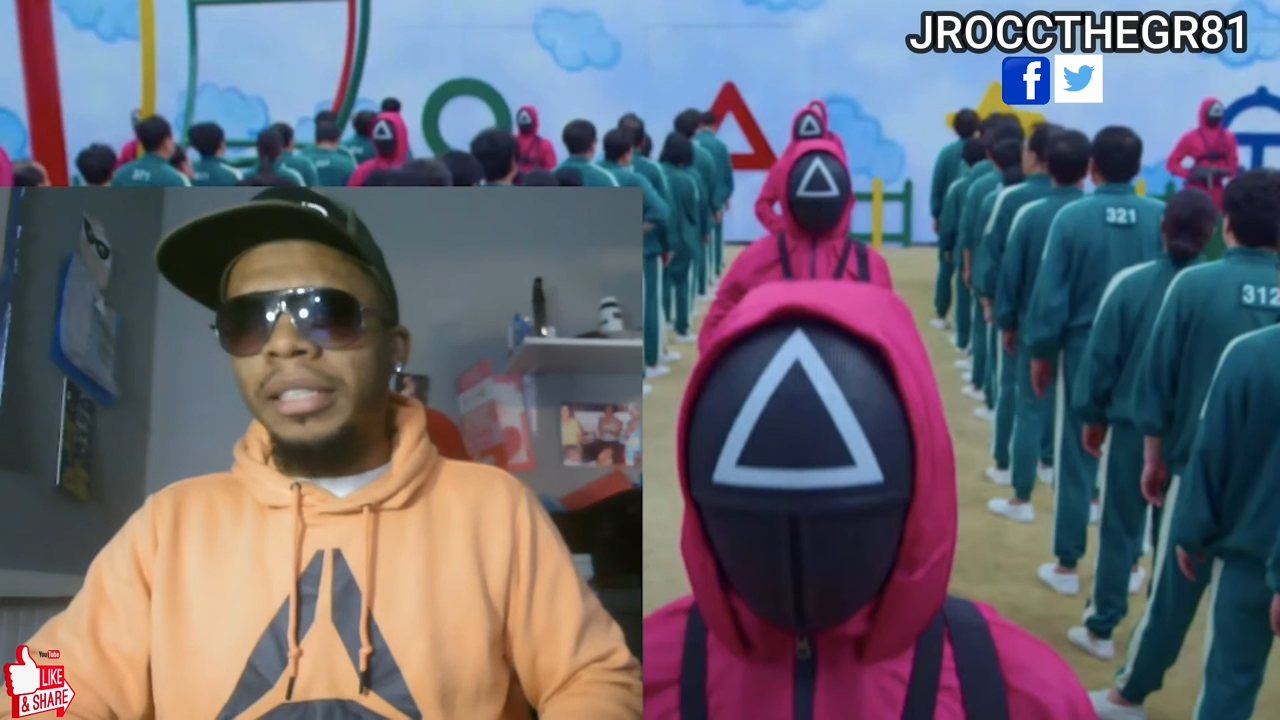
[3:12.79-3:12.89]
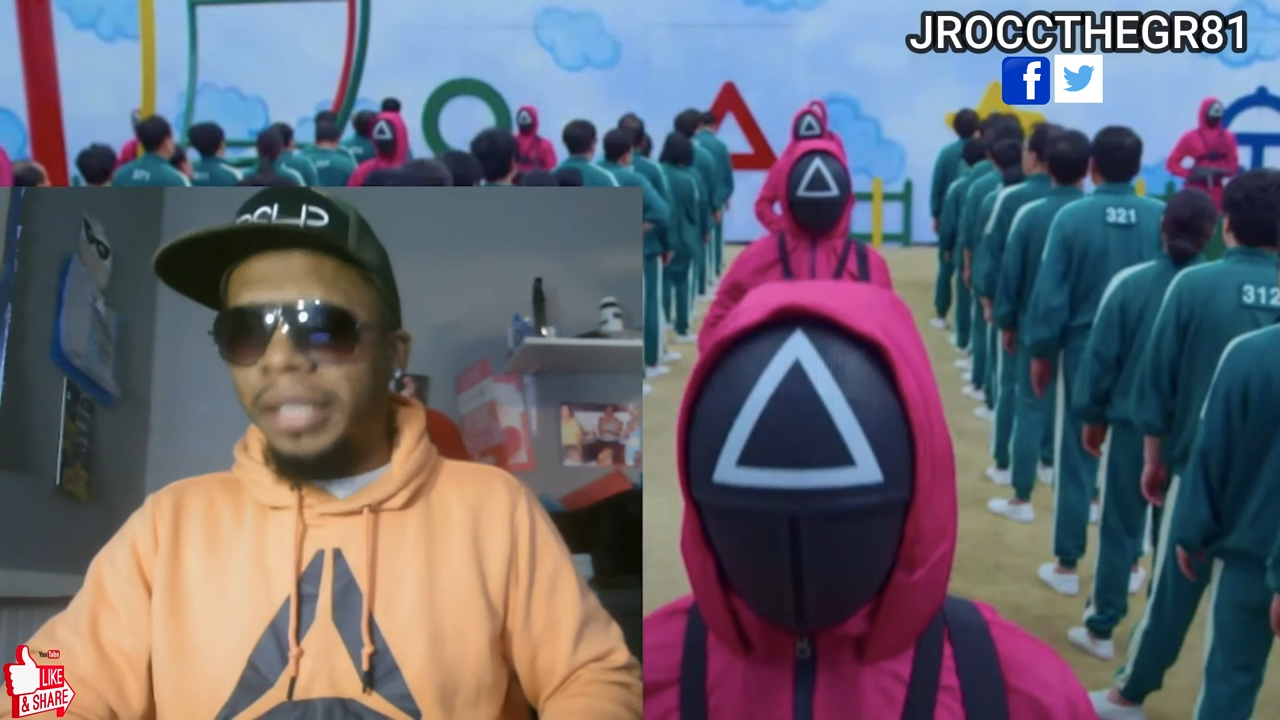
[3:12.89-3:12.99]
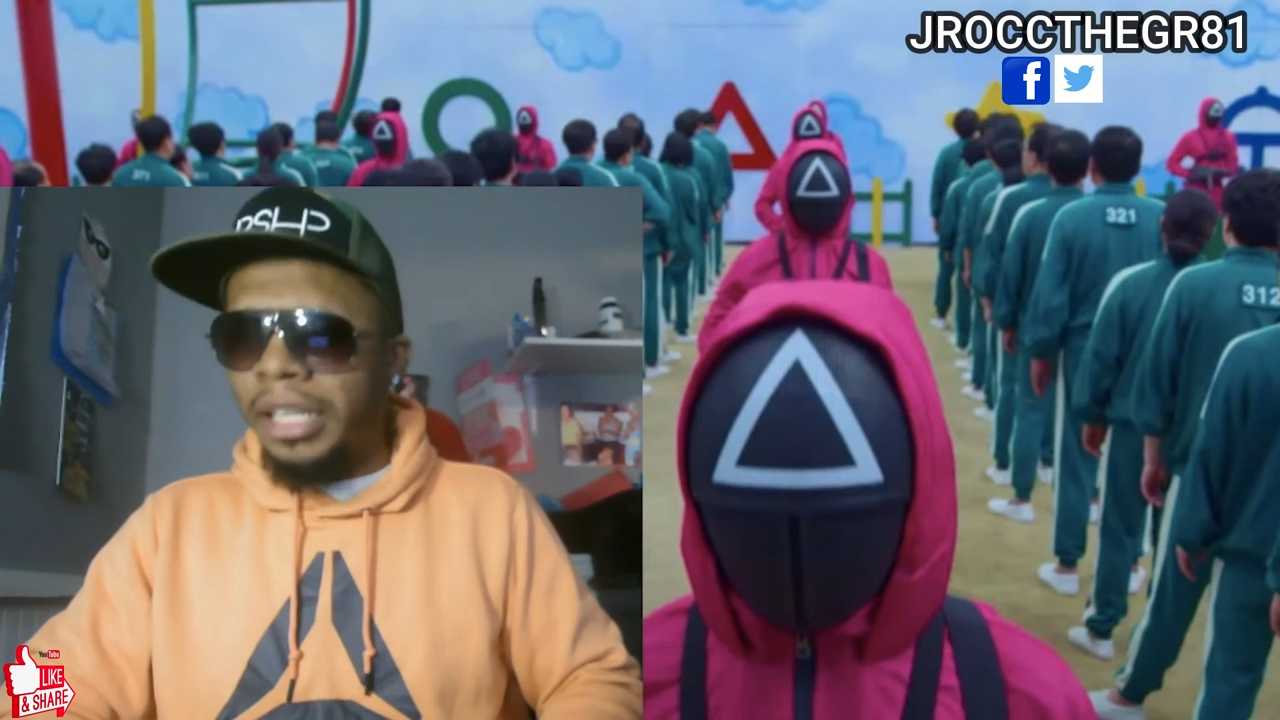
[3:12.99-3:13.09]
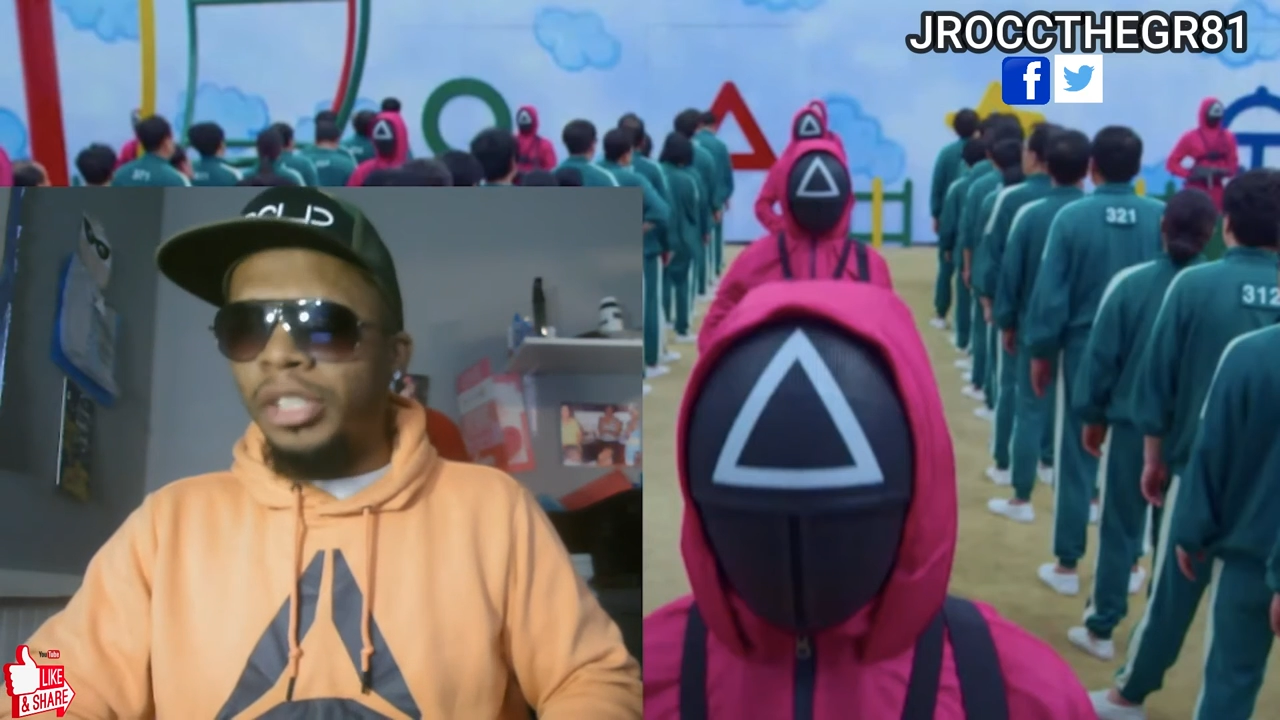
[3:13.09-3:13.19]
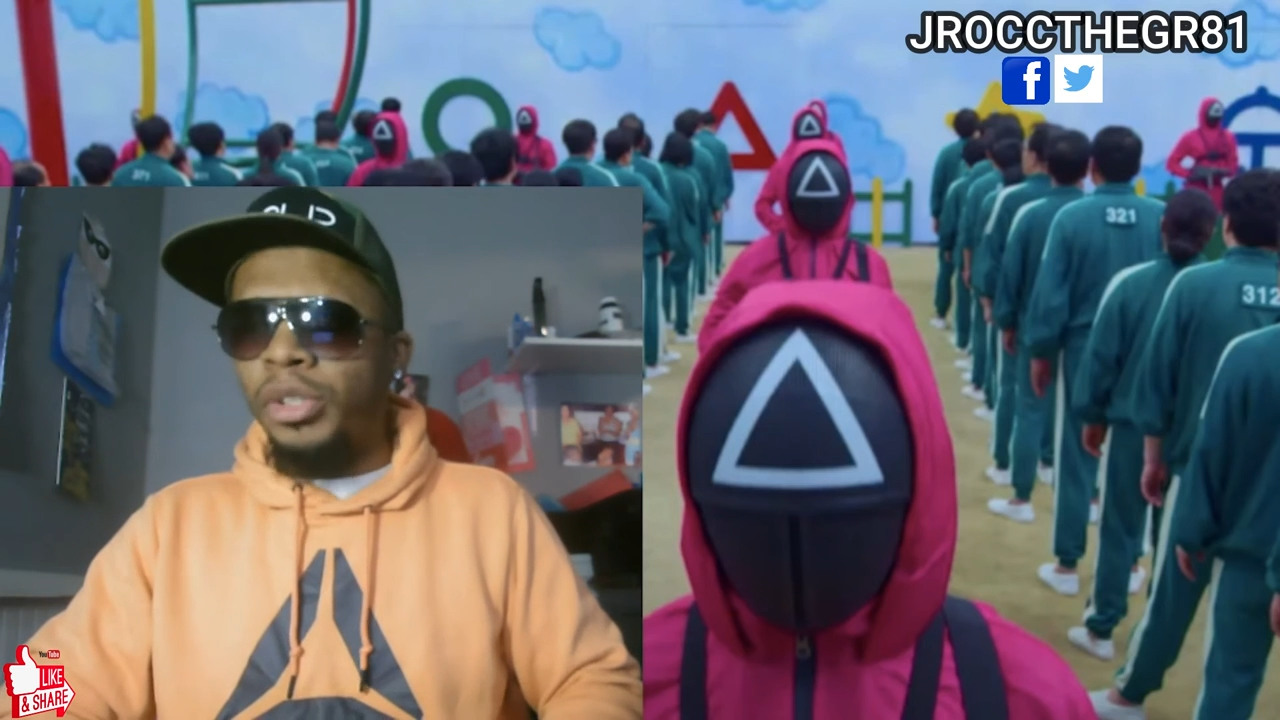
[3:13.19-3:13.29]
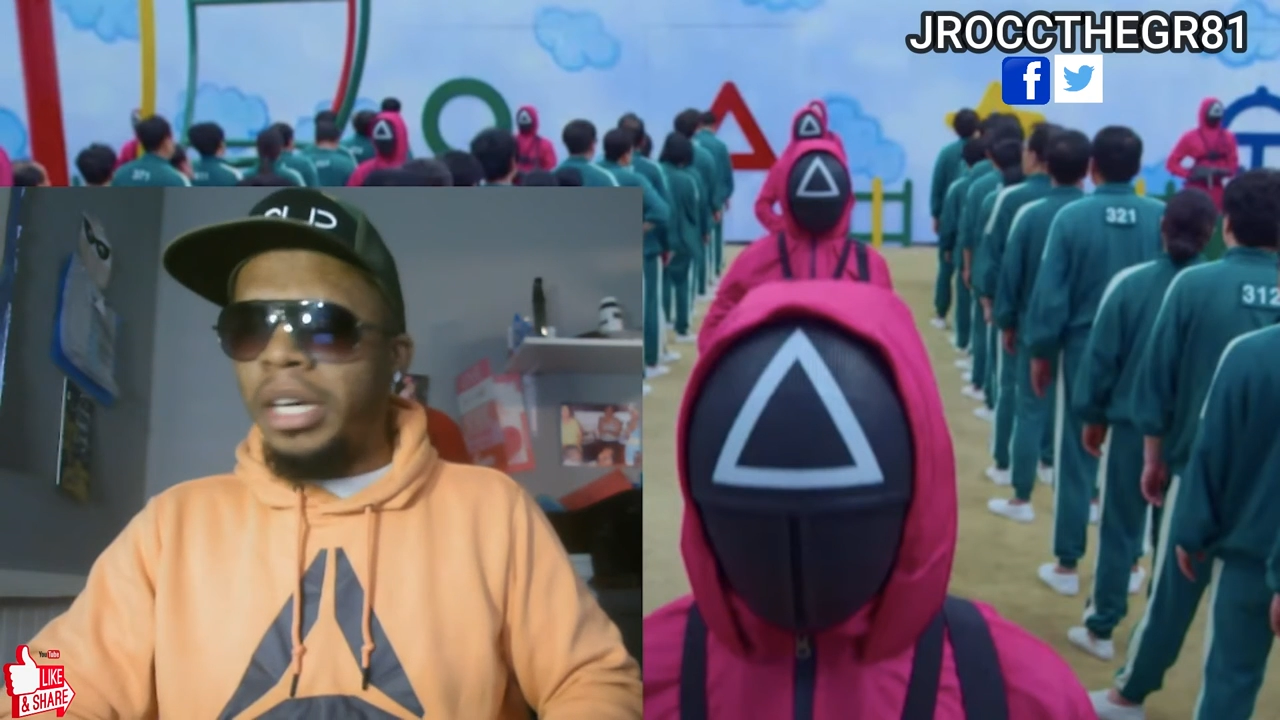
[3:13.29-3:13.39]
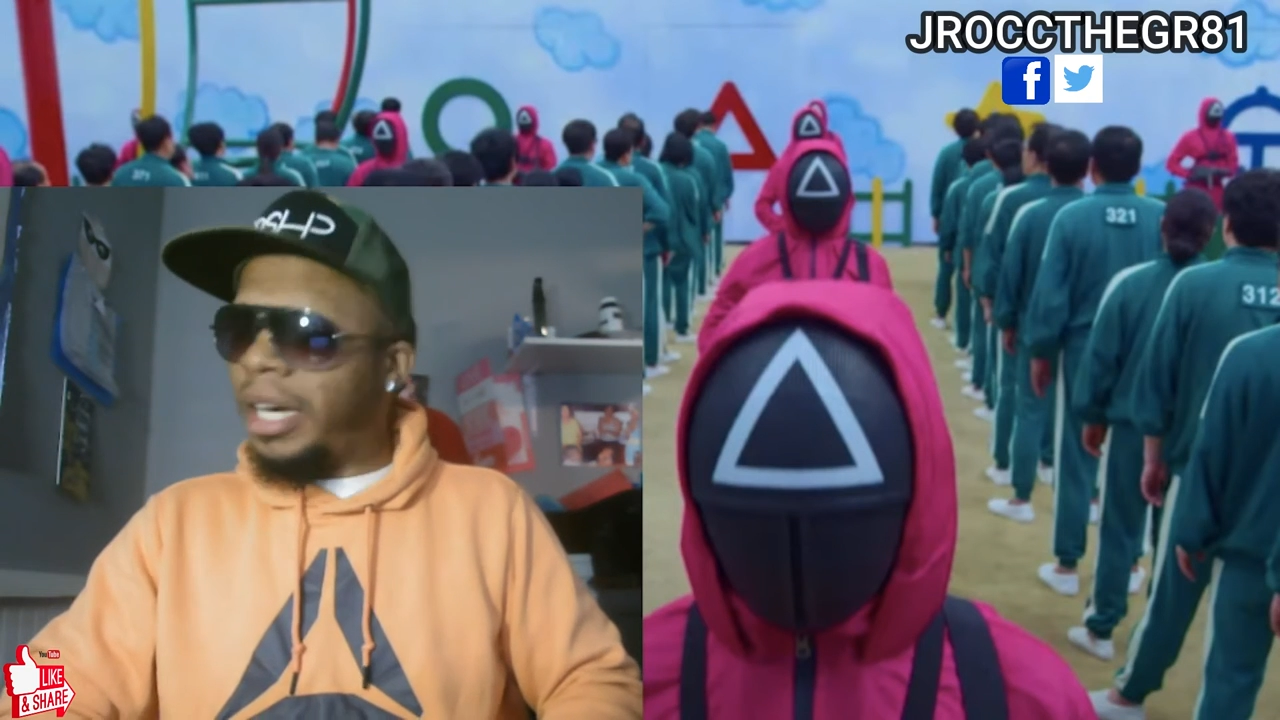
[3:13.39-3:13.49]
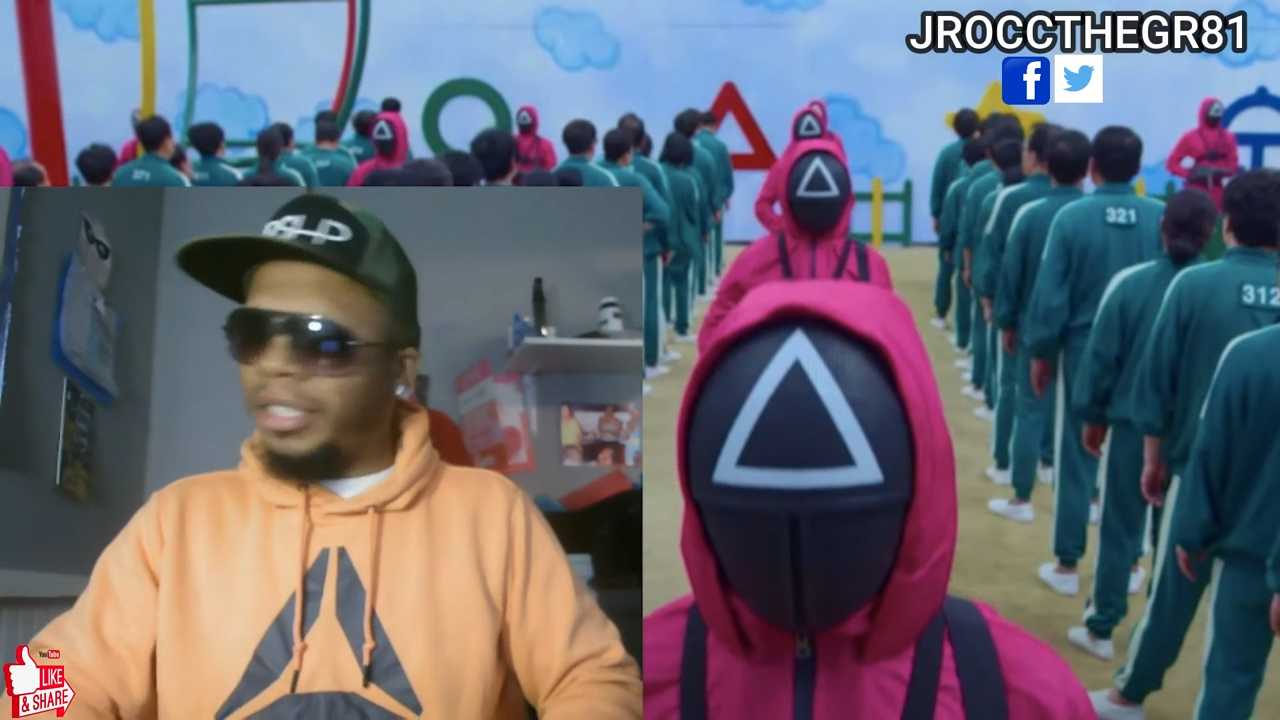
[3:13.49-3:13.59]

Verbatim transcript: Did enjoy it. It